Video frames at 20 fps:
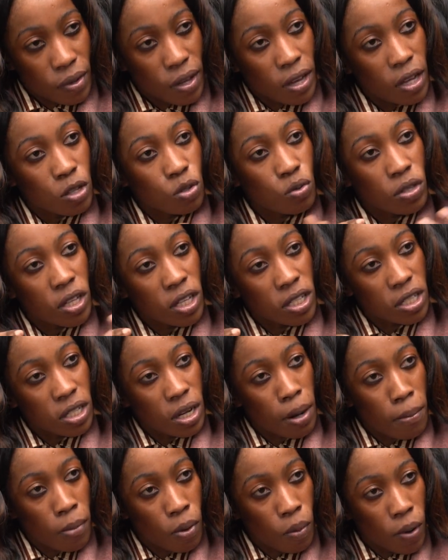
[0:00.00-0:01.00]
Yeah, so that's
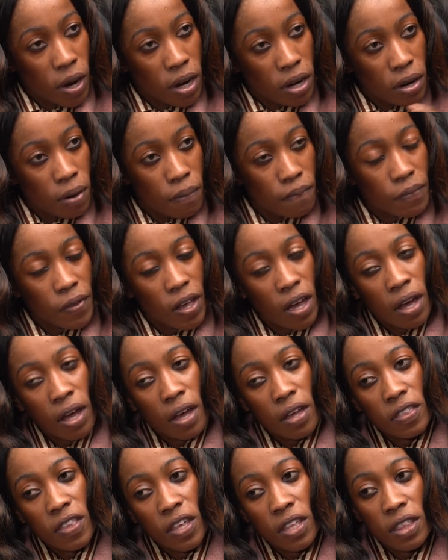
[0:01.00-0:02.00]
number one.
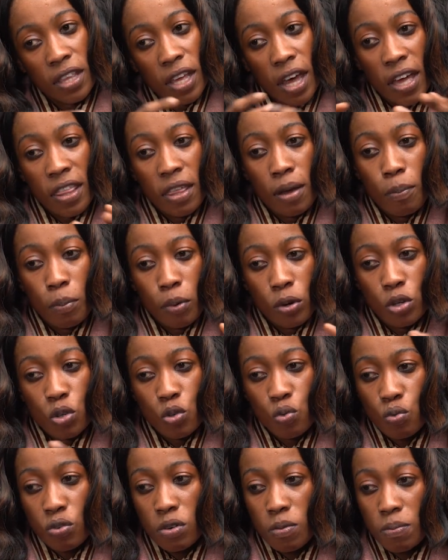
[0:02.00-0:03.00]
Then the other
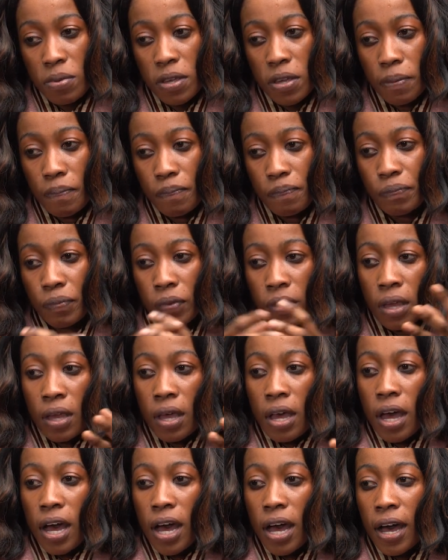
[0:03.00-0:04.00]
point would be
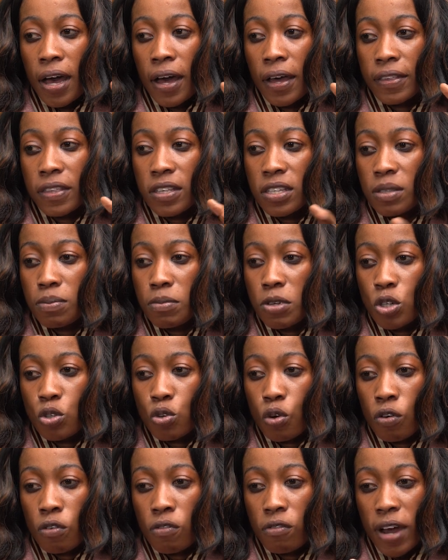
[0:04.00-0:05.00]
this bit
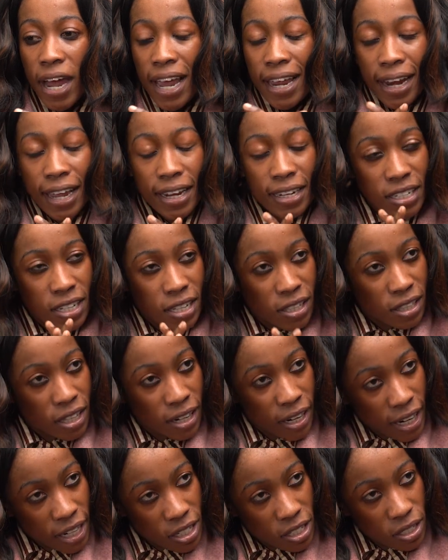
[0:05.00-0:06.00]
of highlighting the
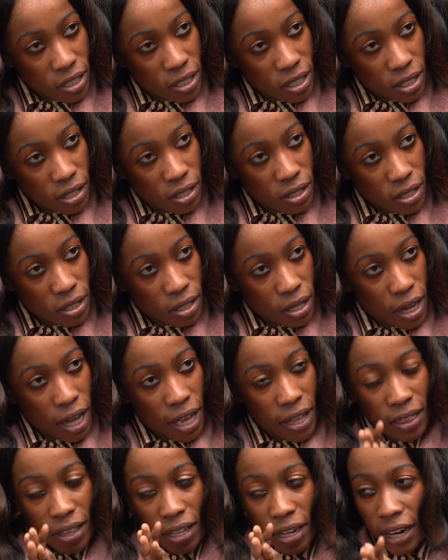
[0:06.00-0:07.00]
right skills
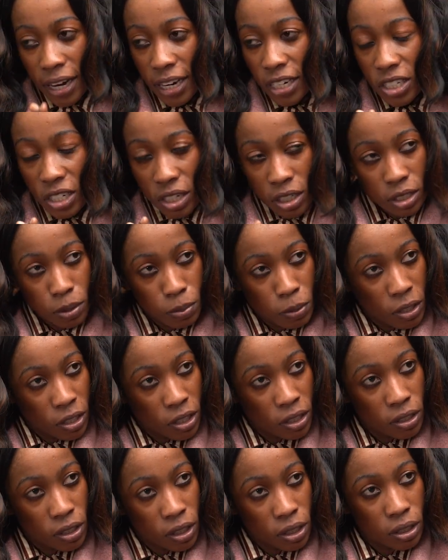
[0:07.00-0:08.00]
and the right
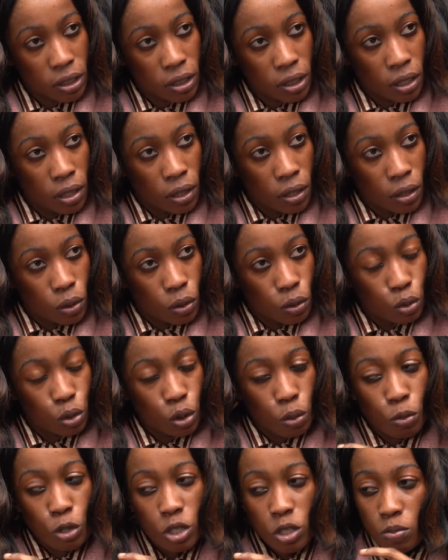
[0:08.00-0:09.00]
experiences.
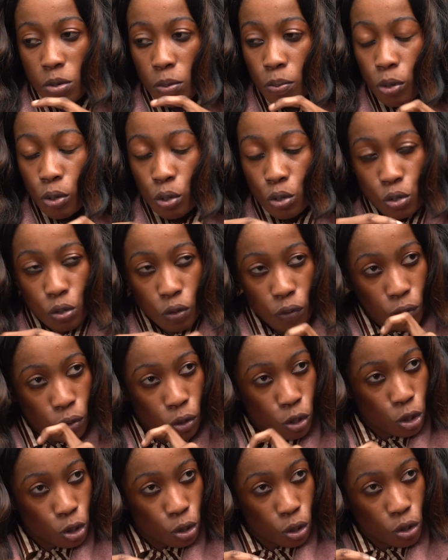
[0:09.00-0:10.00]
So most people also
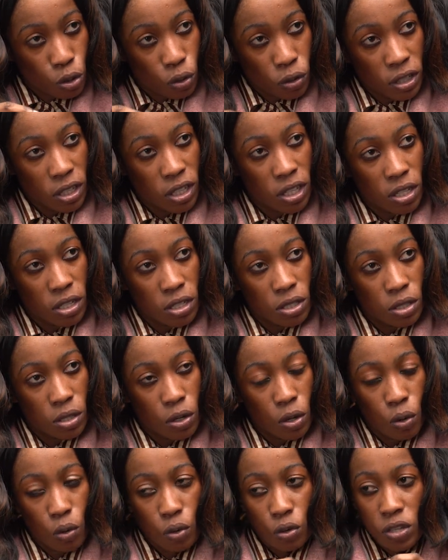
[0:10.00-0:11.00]
fall short on this
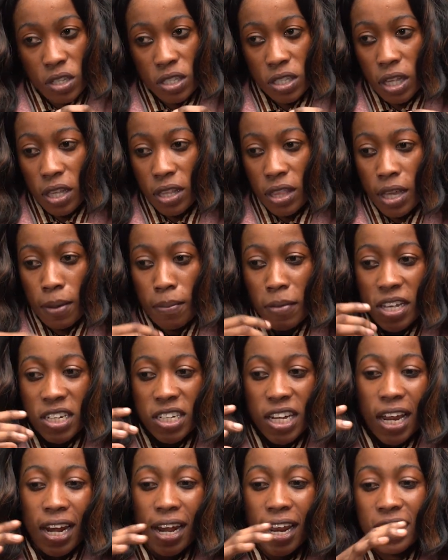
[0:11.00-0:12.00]
because they might
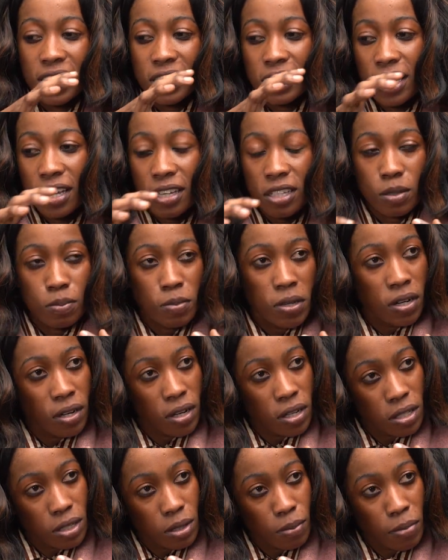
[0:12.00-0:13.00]
highlight the
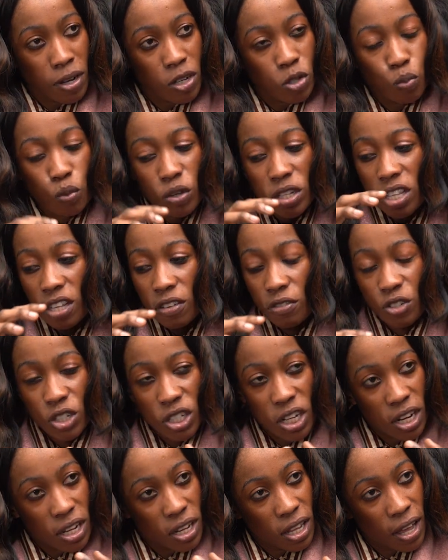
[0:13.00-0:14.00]
experience, but what they've
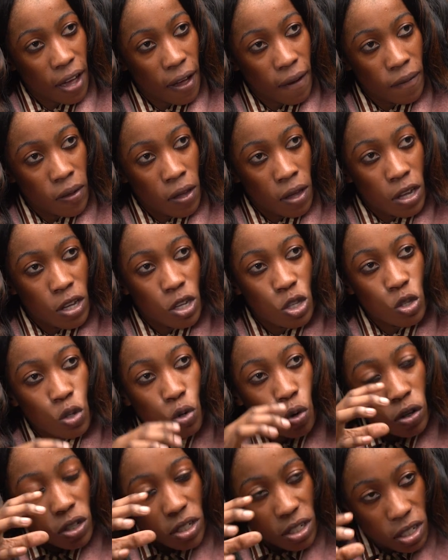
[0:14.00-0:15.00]
shared there is
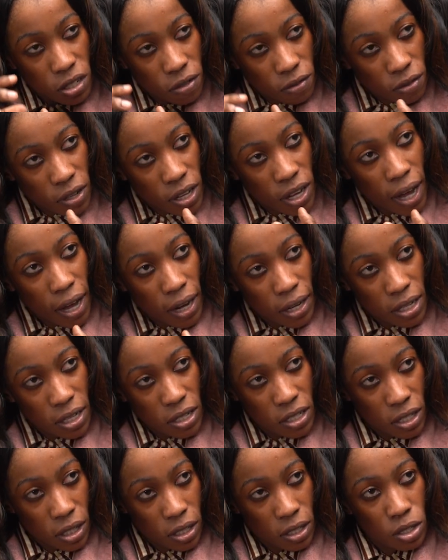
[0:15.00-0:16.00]
not giving a
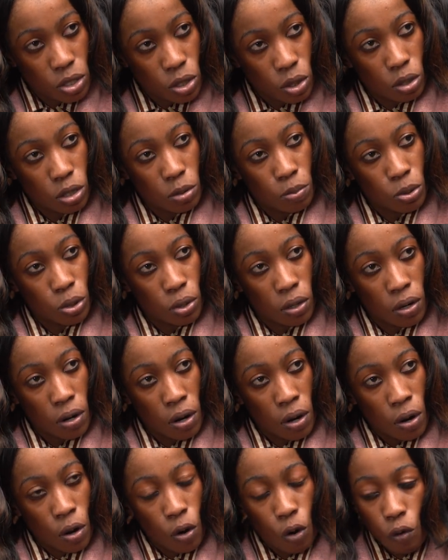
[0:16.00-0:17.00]
detailed description
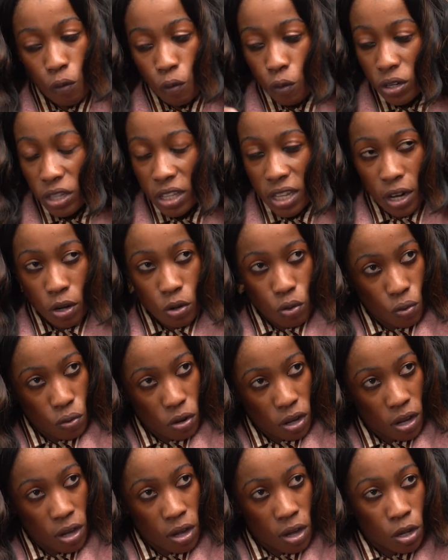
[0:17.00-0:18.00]
of what they're
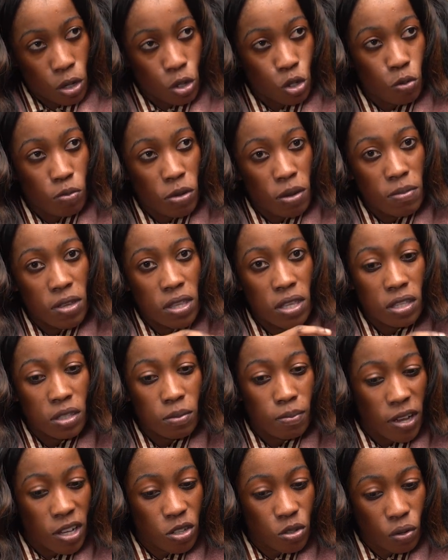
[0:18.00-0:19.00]
doing. So maybe this
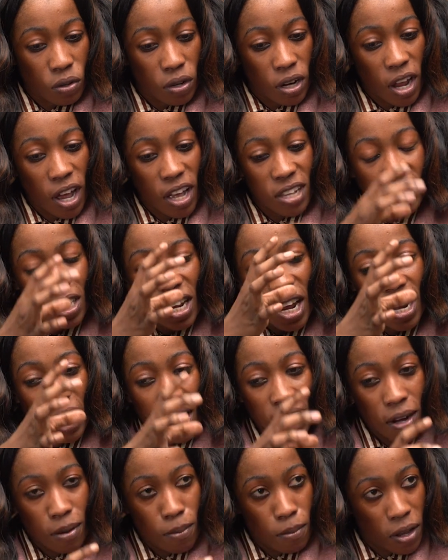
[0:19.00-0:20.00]
person has done
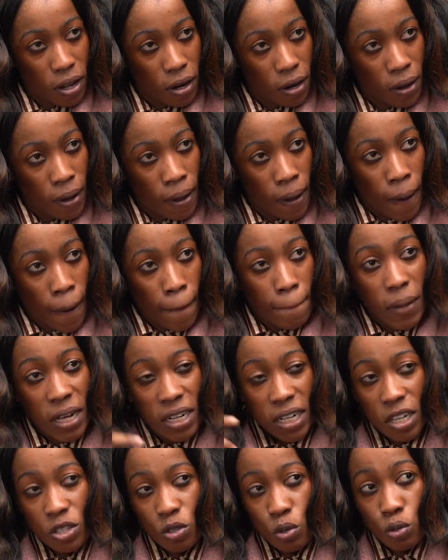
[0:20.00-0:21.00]
admin,
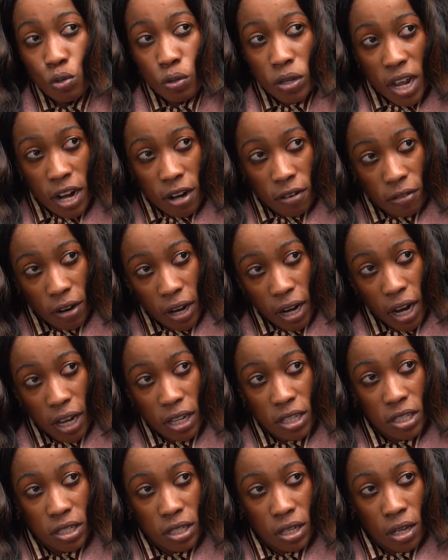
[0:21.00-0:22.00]
but has also done
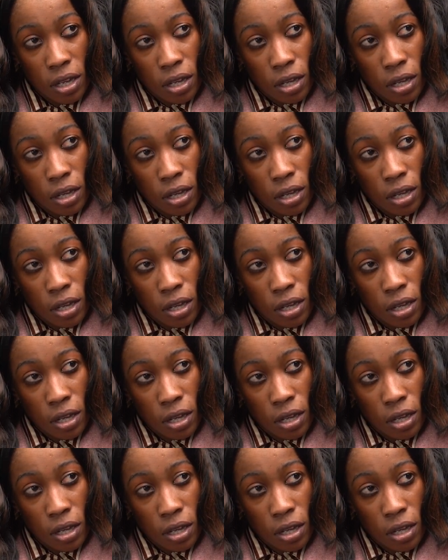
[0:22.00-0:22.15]
finance.